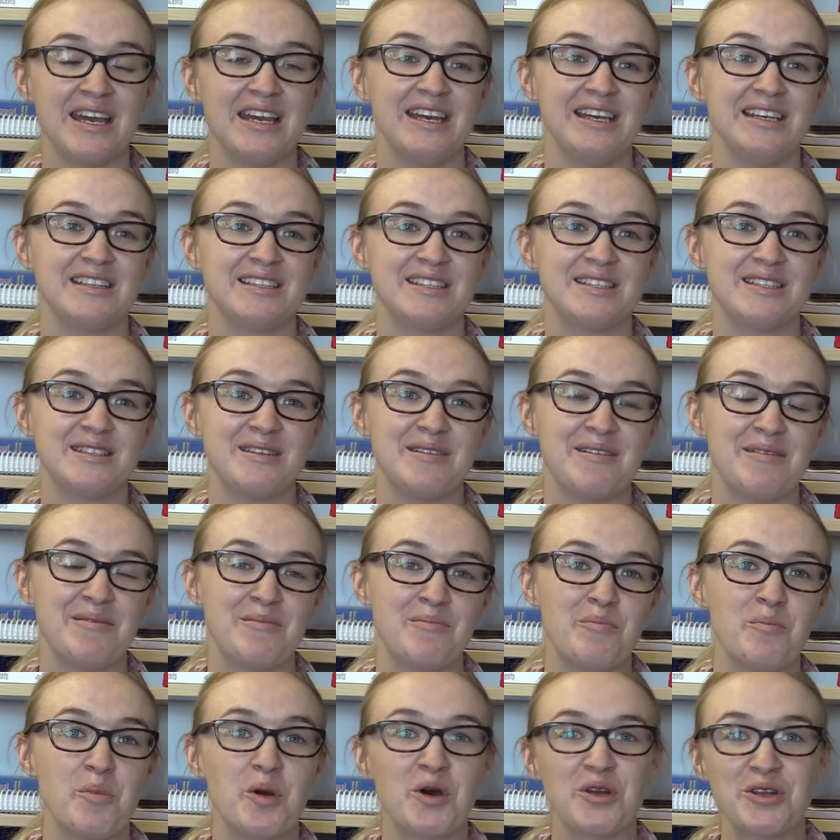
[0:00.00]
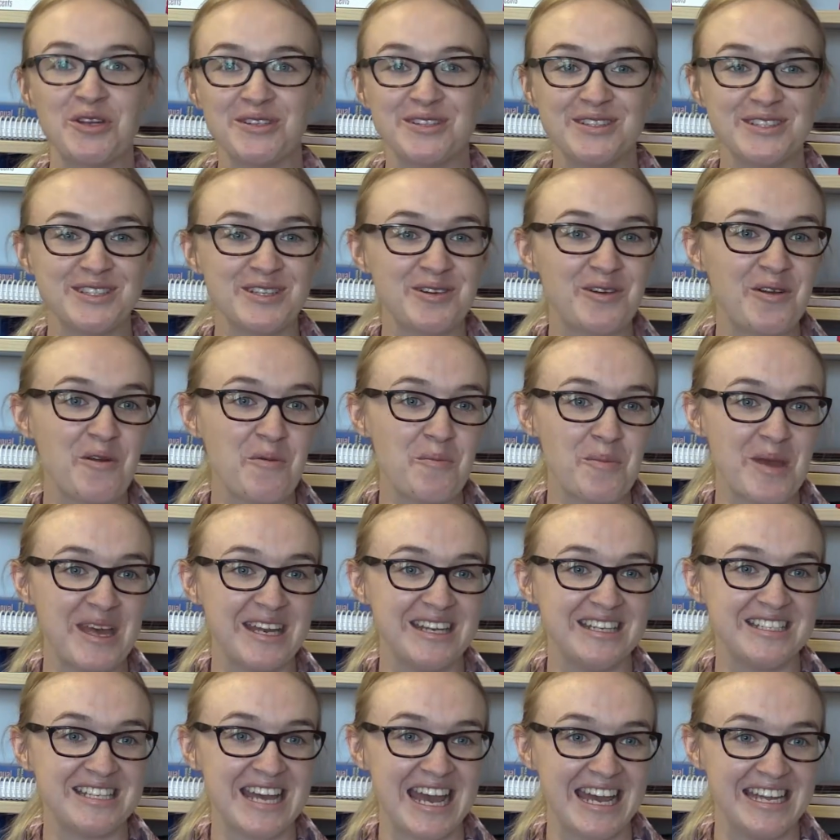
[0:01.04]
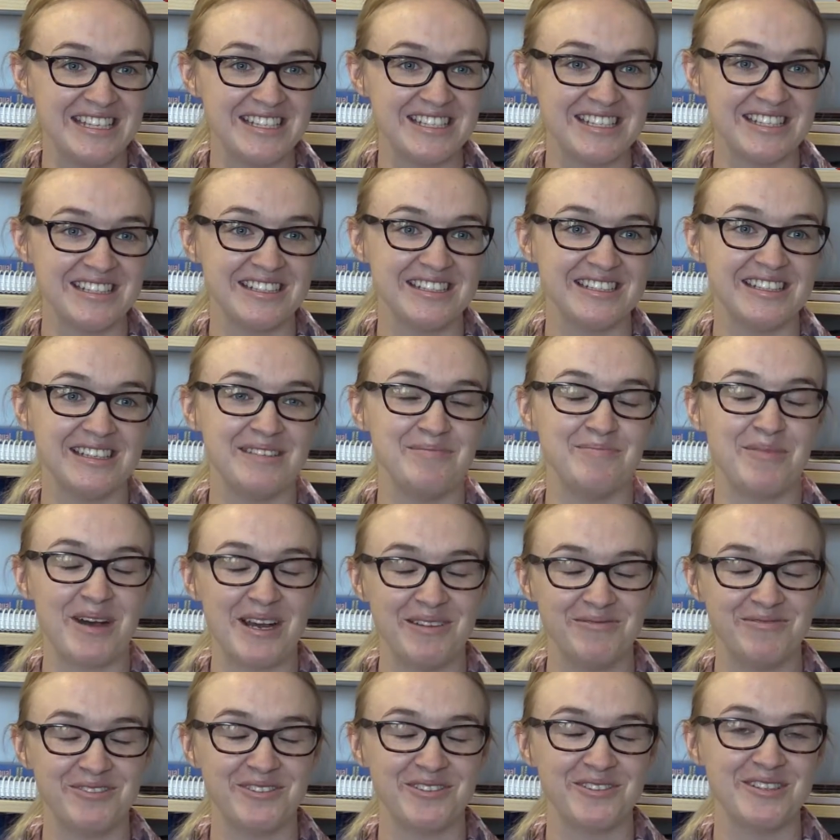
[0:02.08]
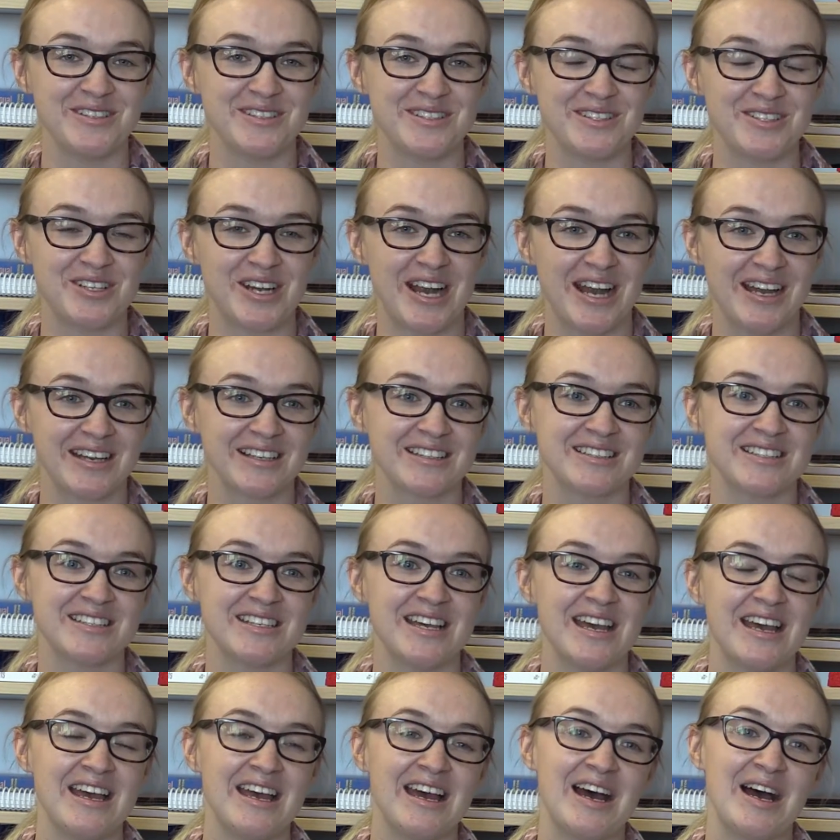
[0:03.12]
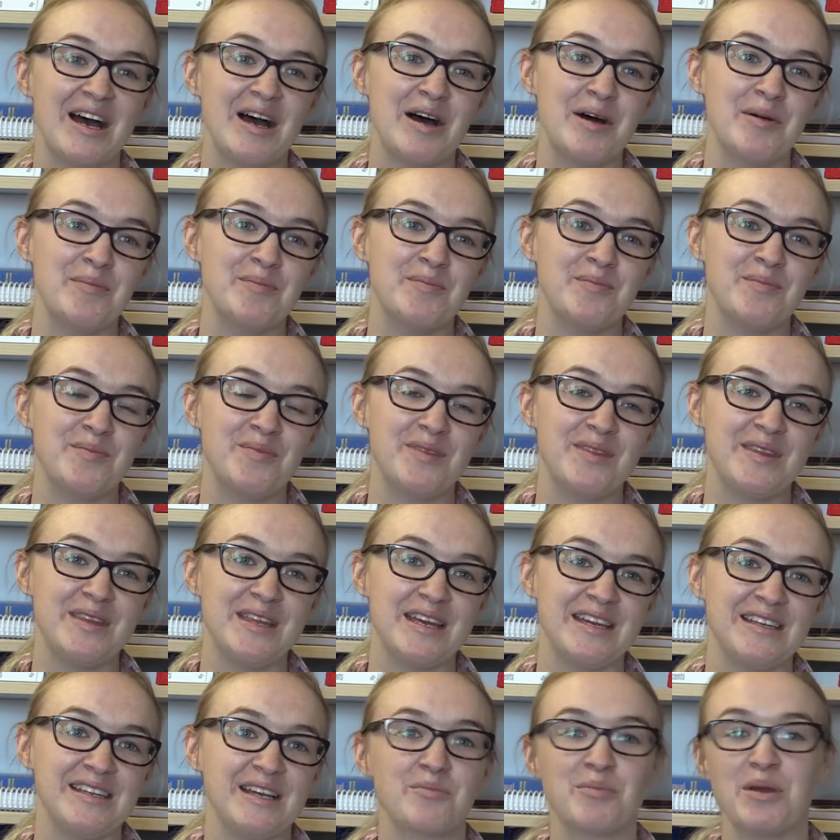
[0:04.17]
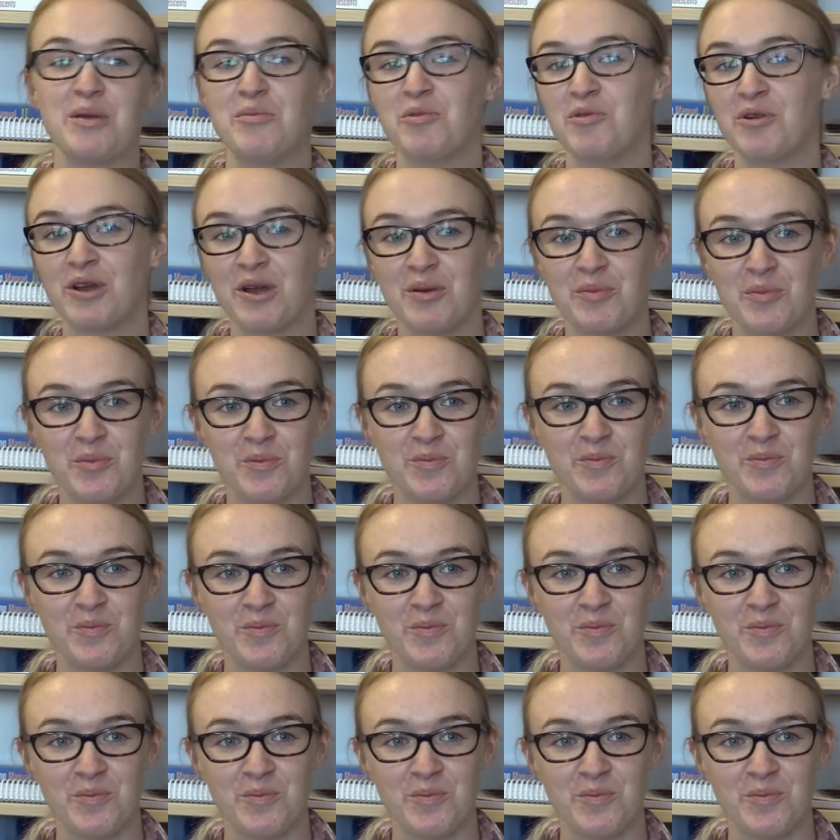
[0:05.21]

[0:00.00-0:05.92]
It's modern sort of meditation and mindfulness tracks that young people can